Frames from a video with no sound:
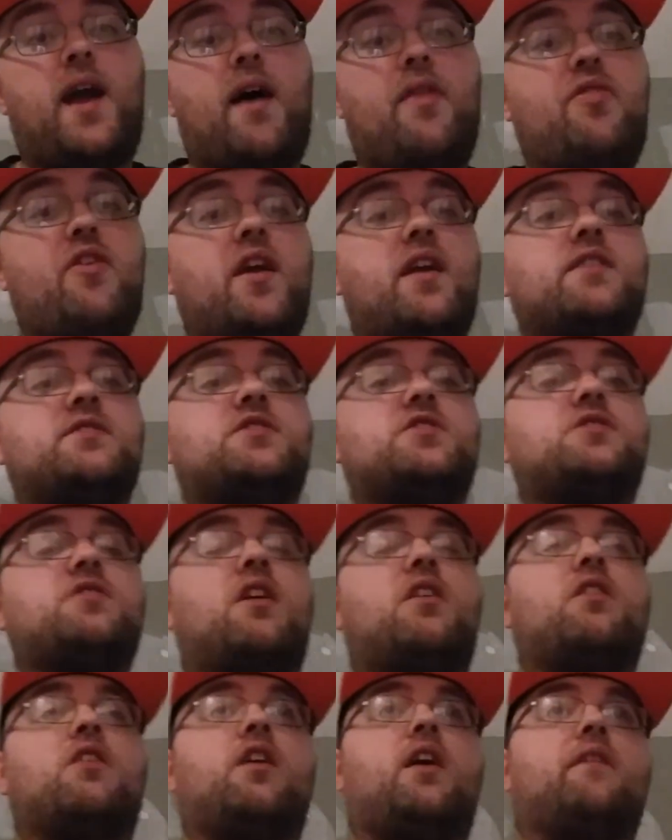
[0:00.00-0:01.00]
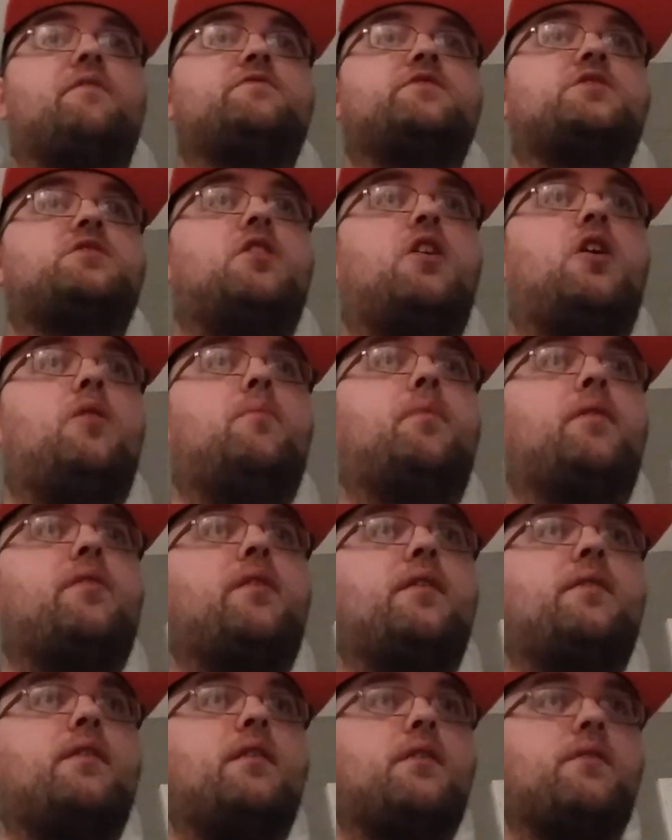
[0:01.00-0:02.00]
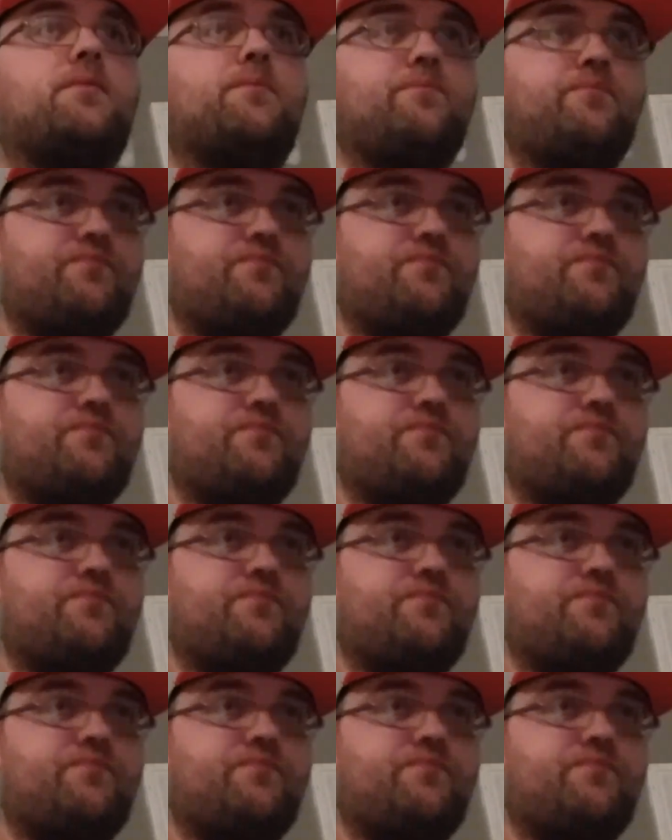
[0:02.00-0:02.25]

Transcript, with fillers: I think it started off slow, but then it